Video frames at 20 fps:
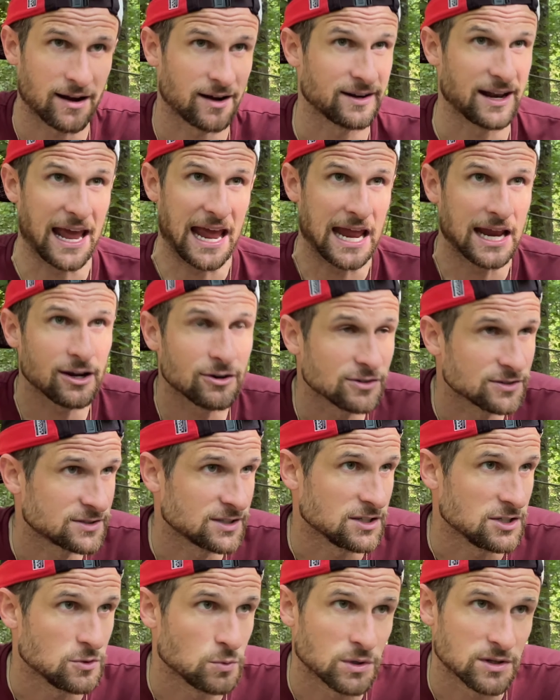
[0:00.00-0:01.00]
on angles
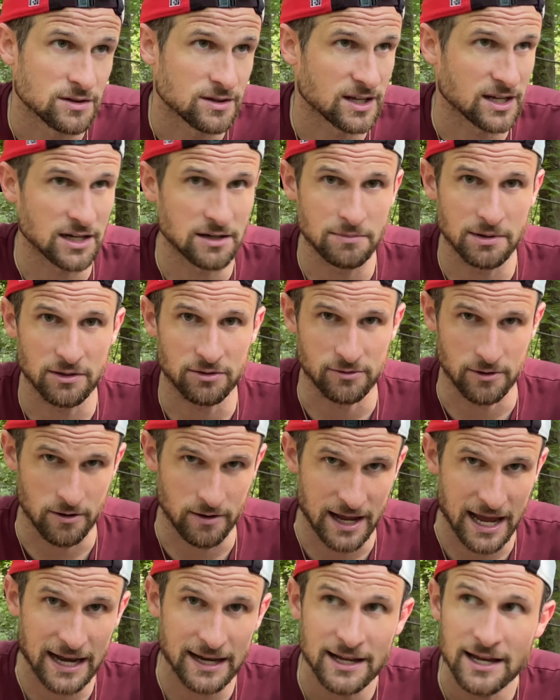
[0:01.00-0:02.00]
that you wouldn't think it'd be
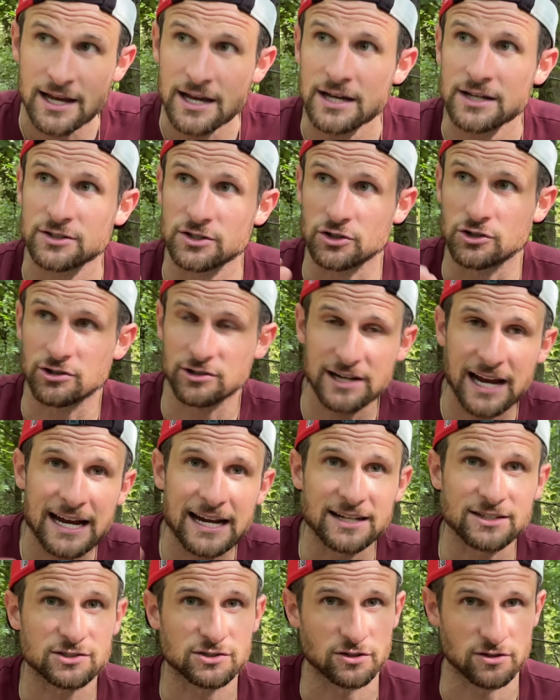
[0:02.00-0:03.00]
thrown at, to
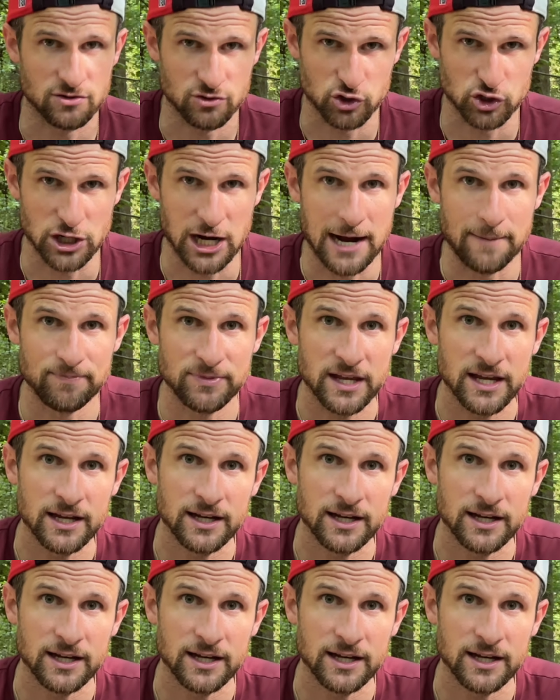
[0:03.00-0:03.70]
create a certain shot.